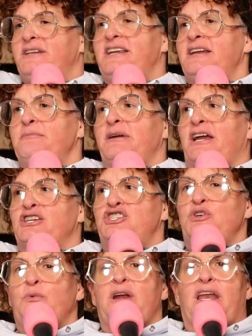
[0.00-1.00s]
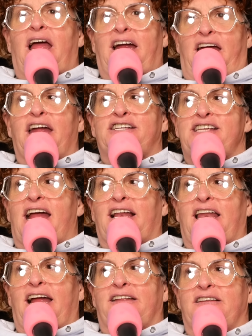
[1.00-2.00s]
it didn't because you went like You exactly
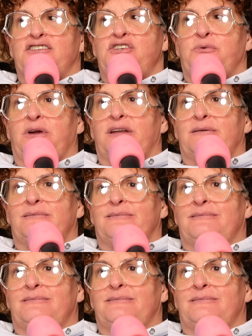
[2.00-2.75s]
like this. You went.